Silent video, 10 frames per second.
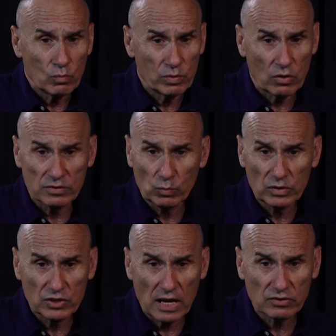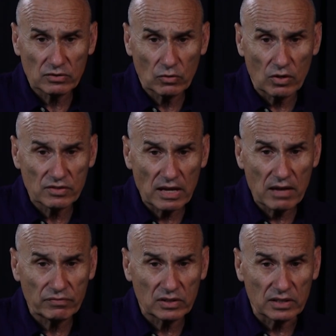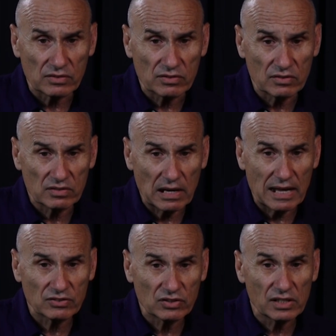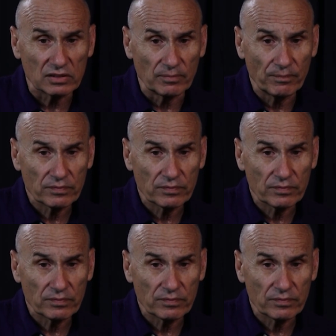Because we just got the evidence in the last year.